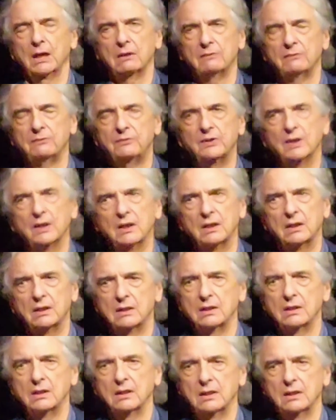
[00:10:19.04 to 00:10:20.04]
of uh,
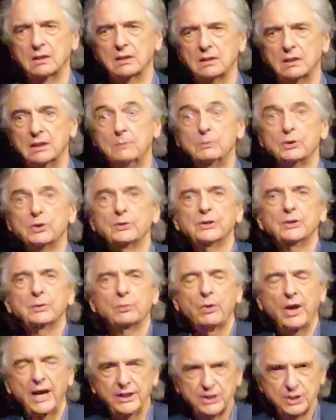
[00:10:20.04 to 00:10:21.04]
uh,
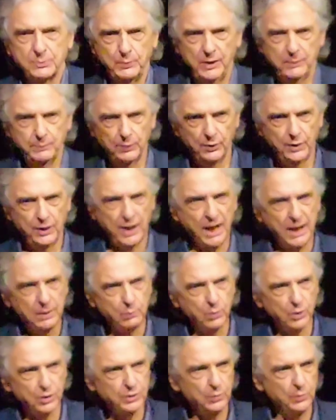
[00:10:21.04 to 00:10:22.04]
immigrant rights people that
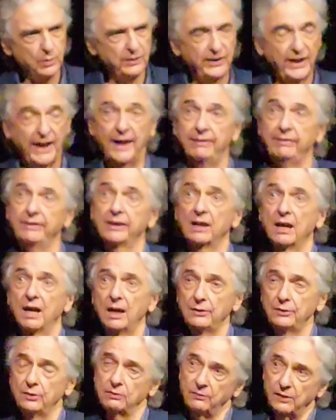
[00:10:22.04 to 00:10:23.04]
I worked with, and the
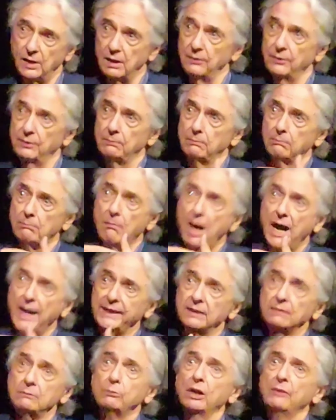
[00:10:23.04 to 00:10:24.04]
Kanjobal, the
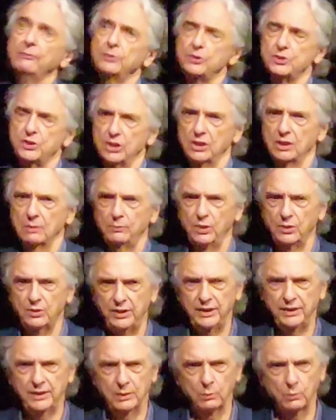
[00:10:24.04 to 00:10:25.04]
Mayan refugee
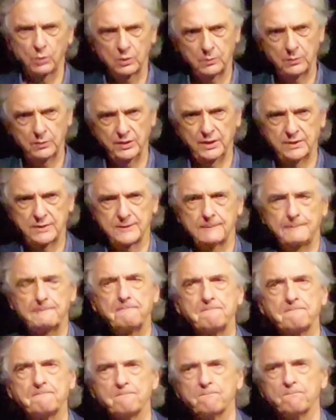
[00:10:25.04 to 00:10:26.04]
community that worked with us
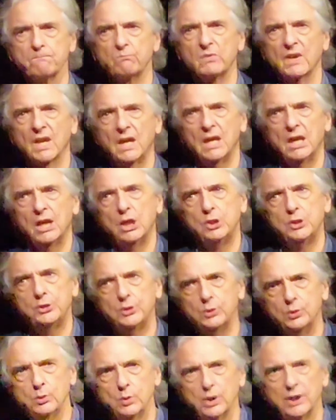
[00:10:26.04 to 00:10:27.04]

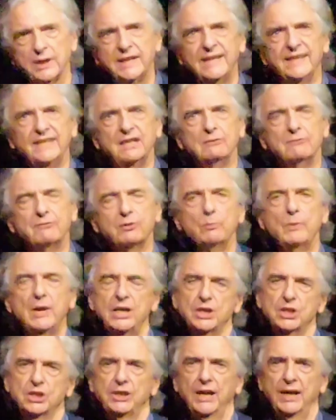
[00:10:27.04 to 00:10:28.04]
to get
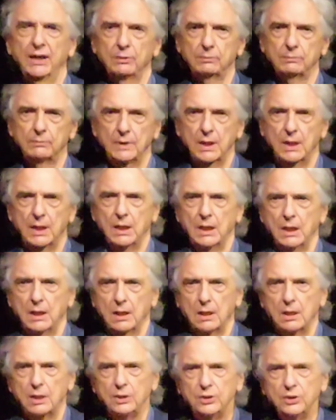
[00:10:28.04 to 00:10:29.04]
information out,
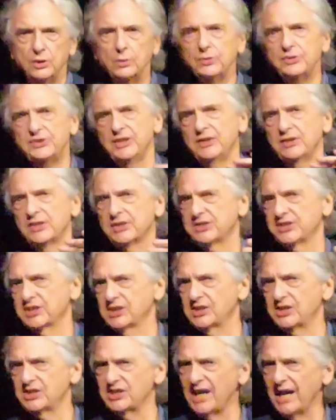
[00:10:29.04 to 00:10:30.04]
using the
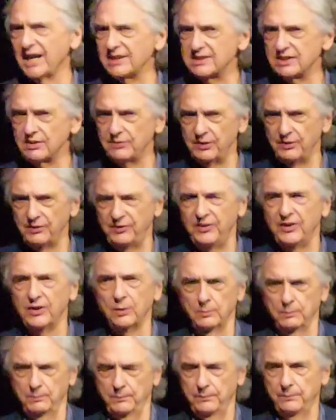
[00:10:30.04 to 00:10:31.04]
success of the
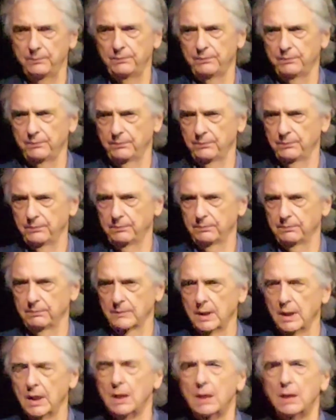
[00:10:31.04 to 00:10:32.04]
film
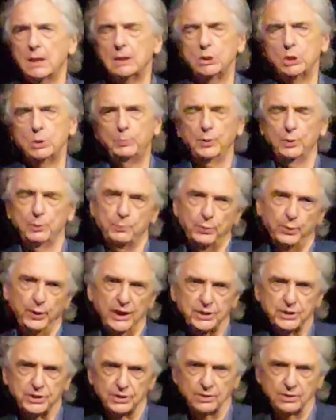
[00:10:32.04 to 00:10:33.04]
to put
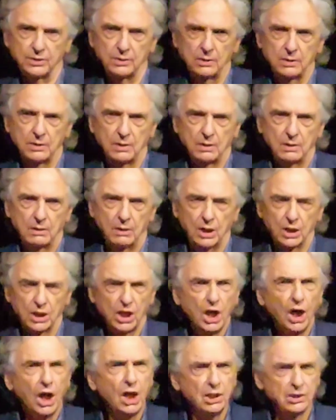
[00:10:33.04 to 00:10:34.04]
pressure
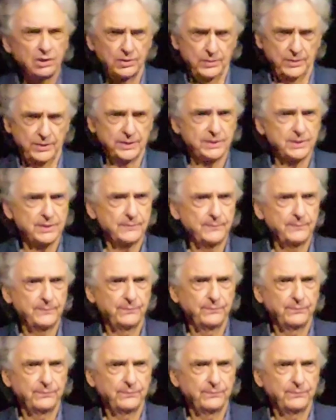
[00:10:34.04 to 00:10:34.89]
on Congress.